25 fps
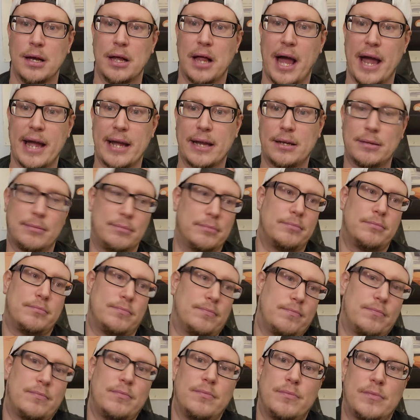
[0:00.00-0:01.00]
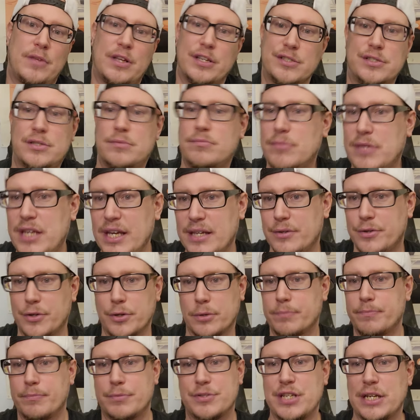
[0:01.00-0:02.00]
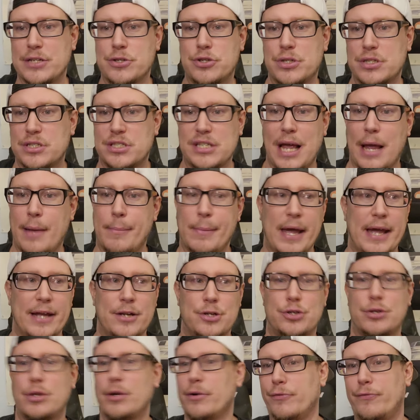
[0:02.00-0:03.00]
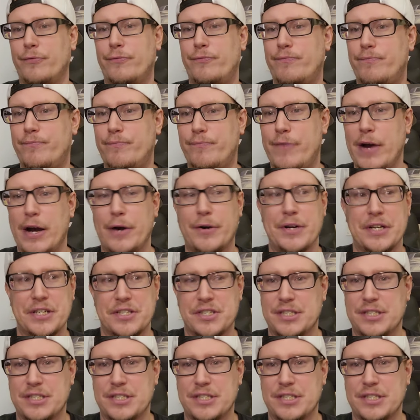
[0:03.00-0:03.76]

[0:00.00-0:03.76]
Like, because, again, they're essentially the same age. They're very